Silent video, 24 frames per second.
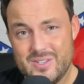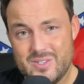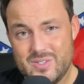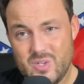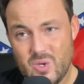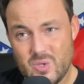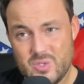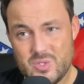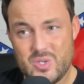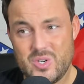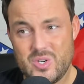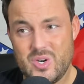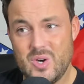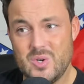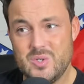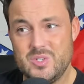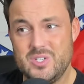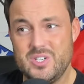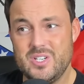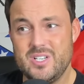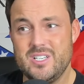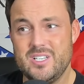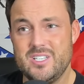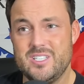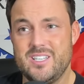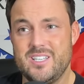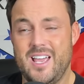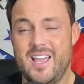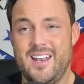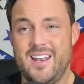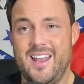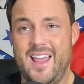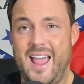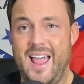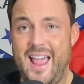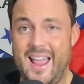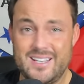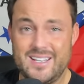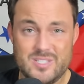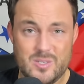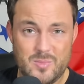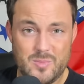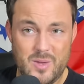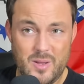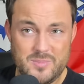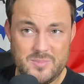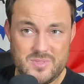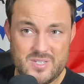those are coaches that had
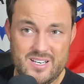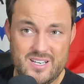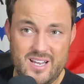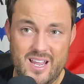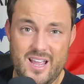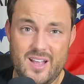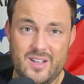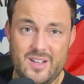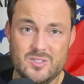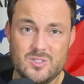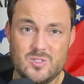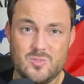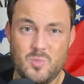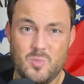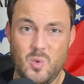some ups and downs,